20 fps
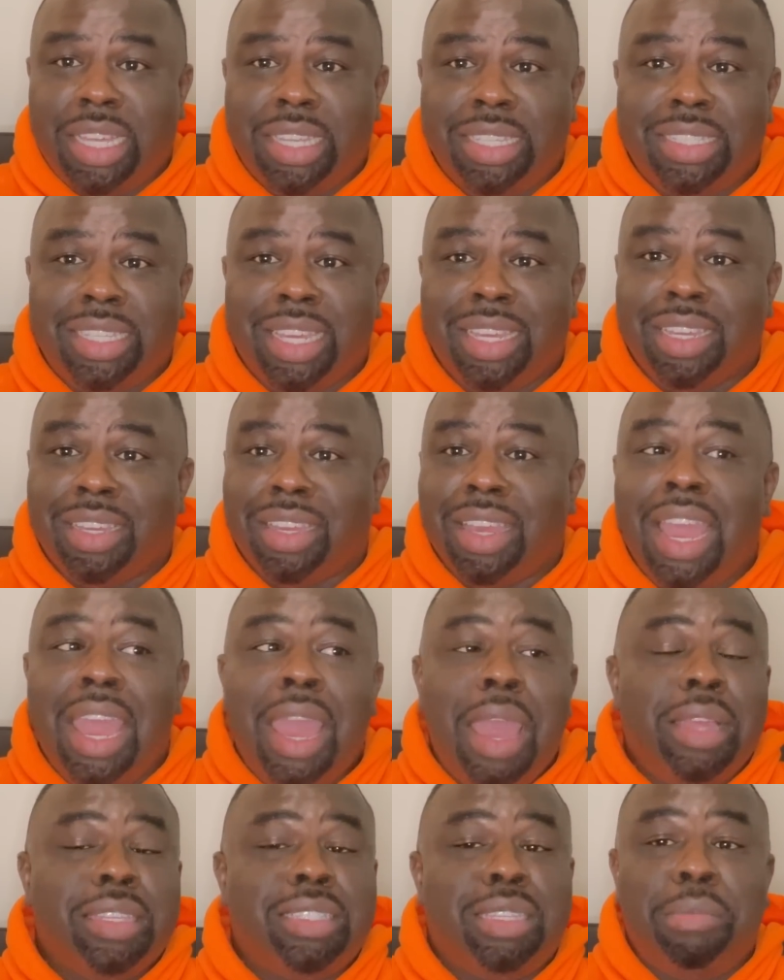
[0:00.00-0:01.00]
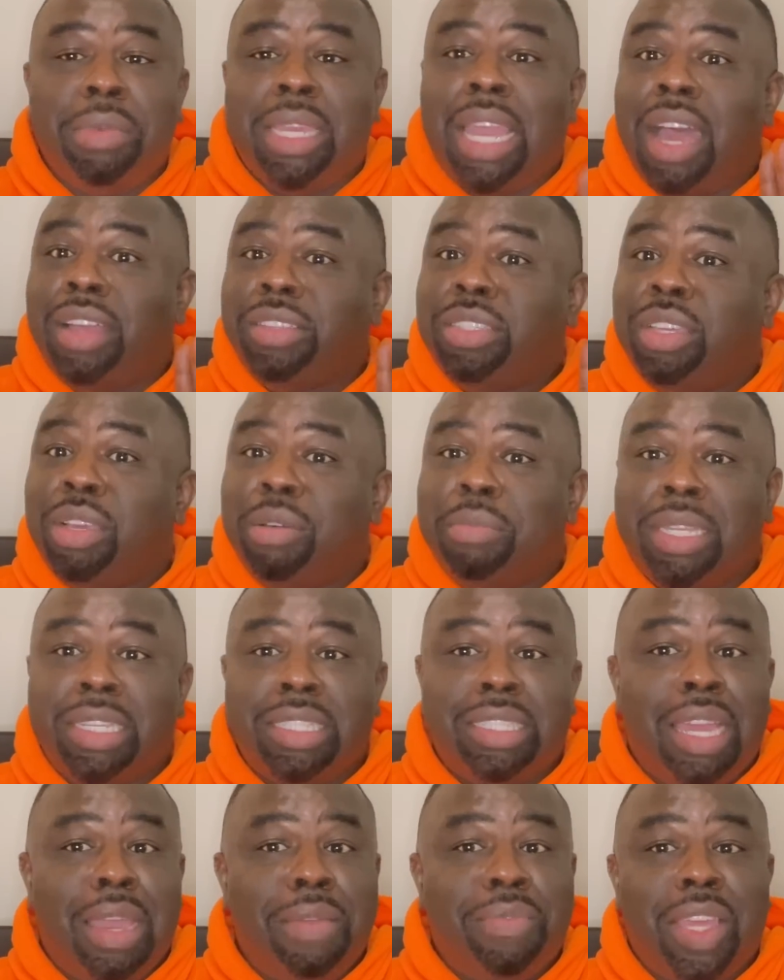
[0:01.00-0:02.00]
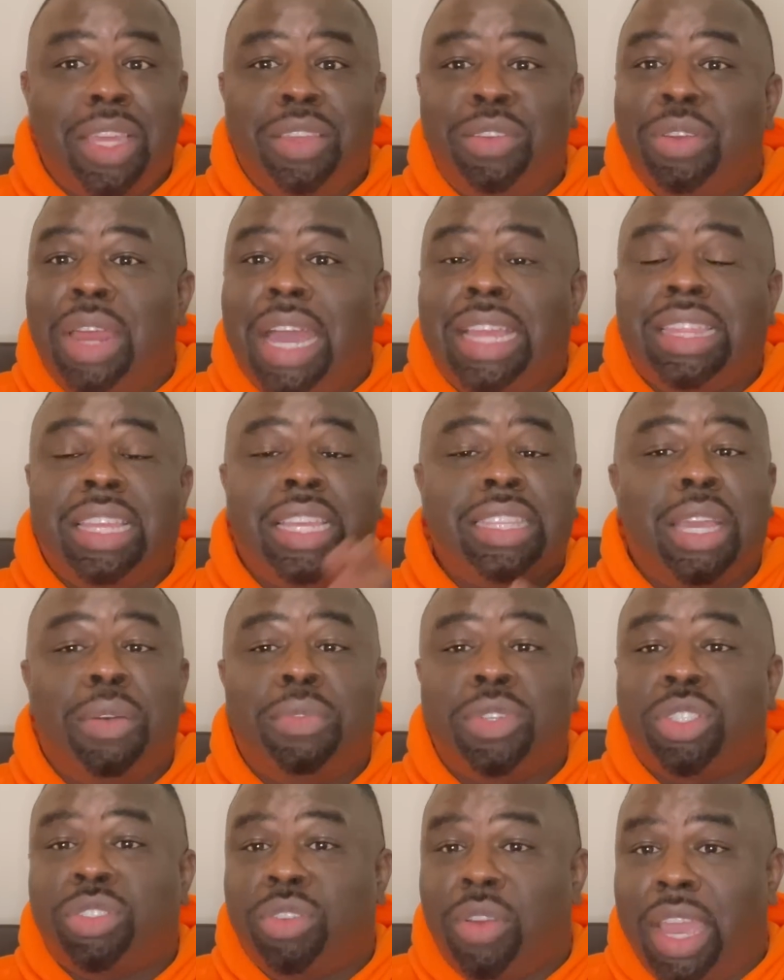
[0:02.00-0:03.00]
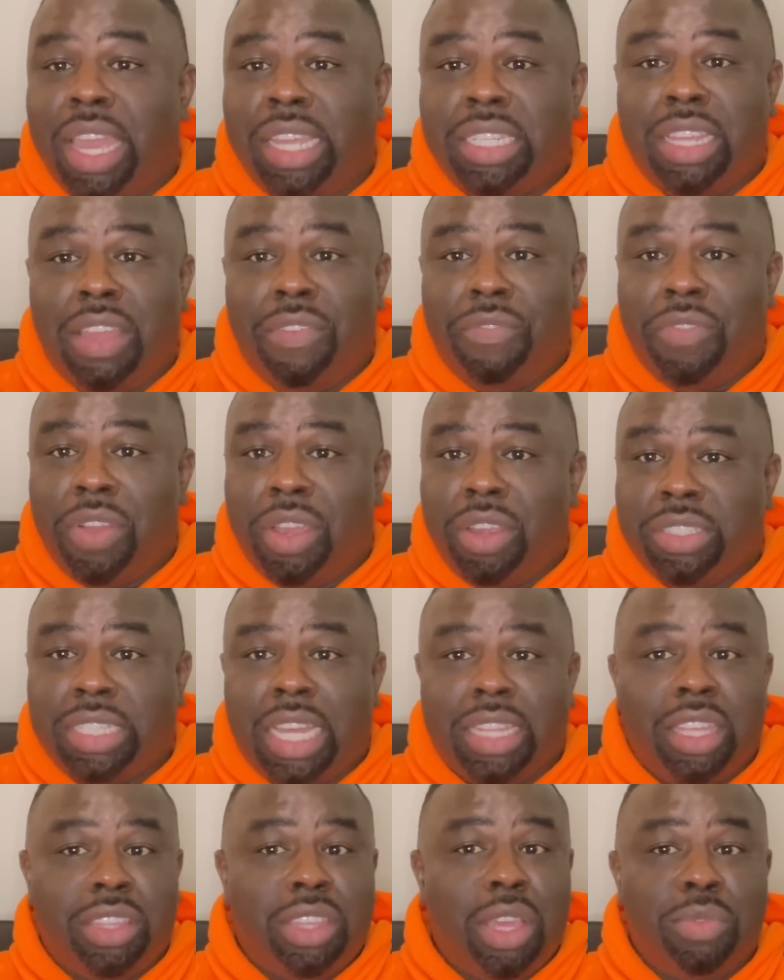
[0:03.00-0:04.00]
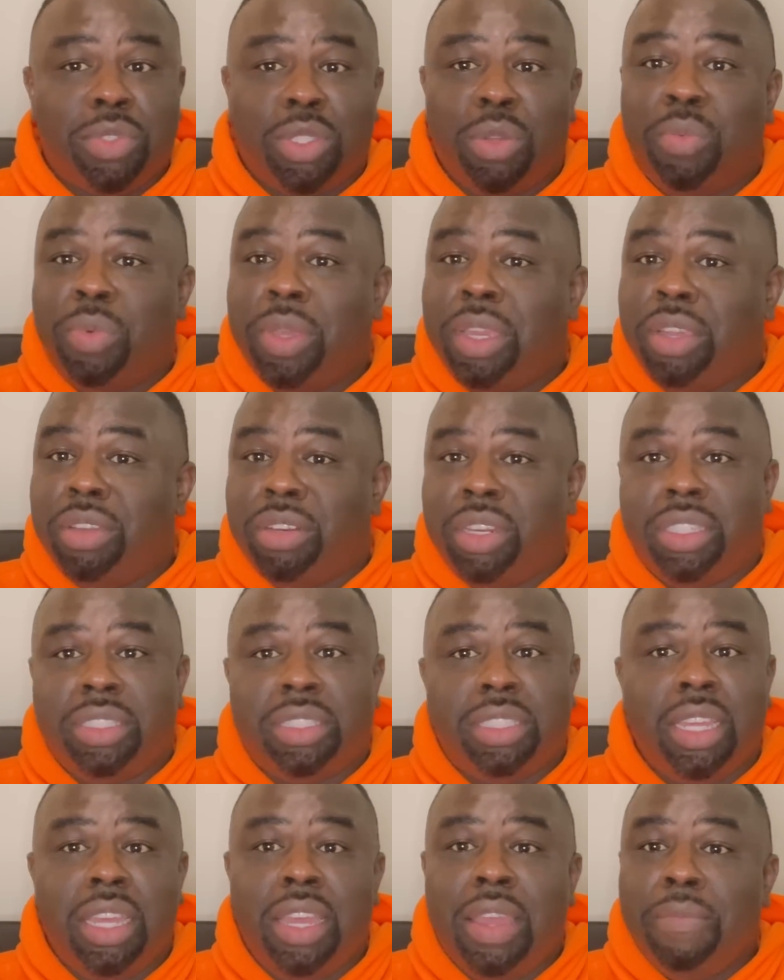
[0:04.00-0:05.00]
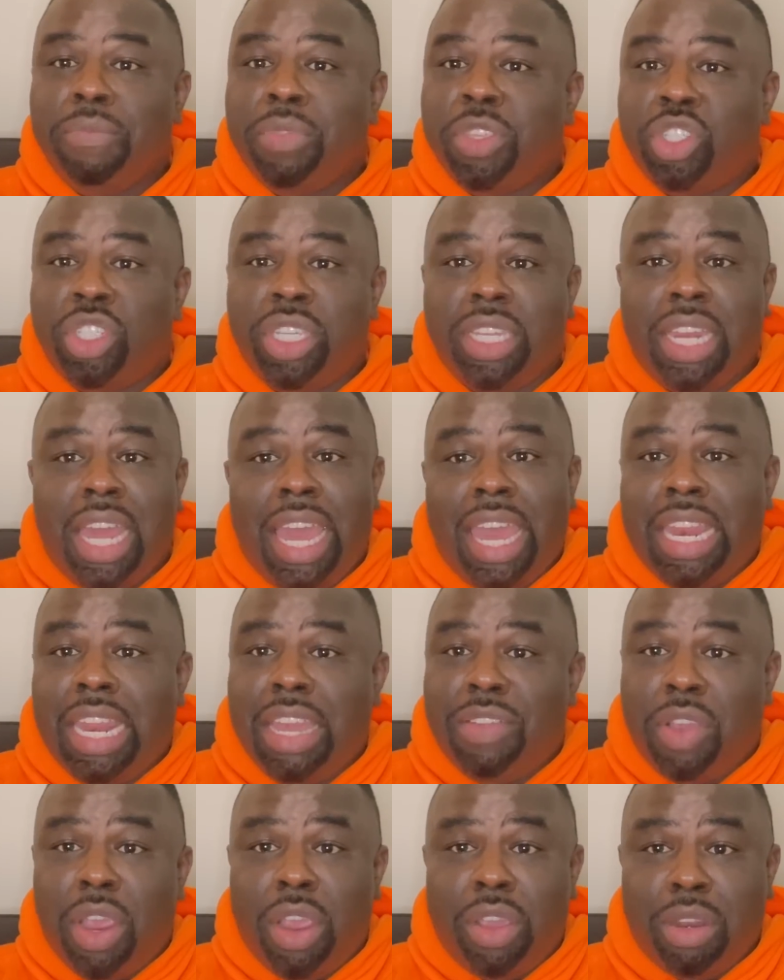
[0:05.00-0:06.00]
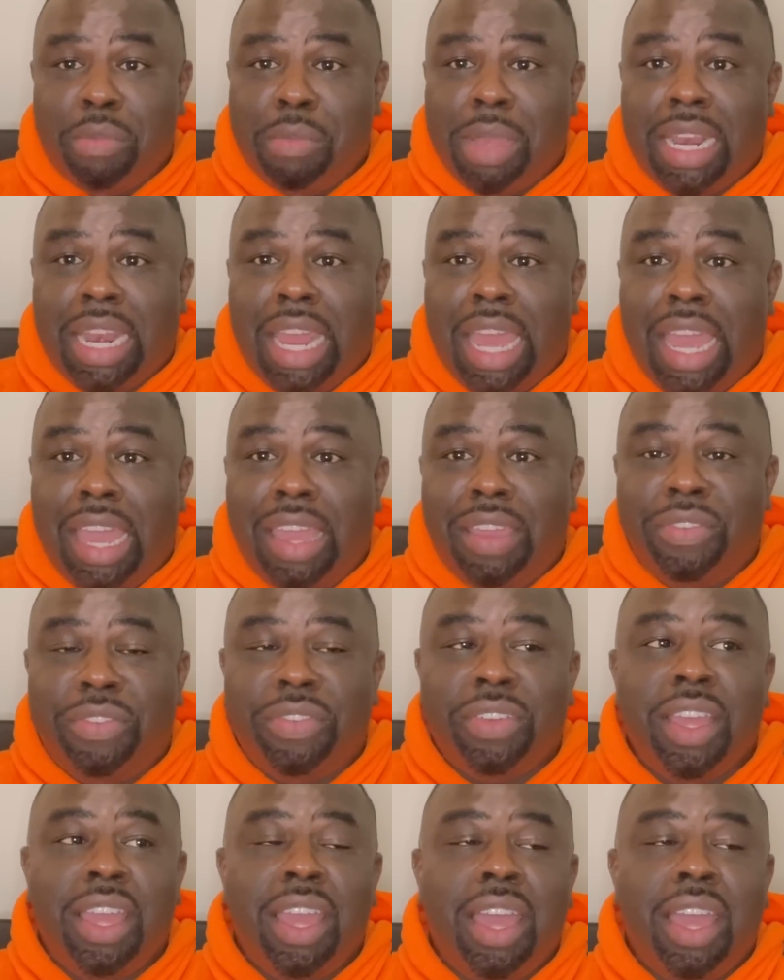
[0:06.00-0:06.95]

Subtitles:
I said, some of y'all told me the same thing. You know, I thought that was strange at first. I thought that was the weirdest shit I had ever heard in my life.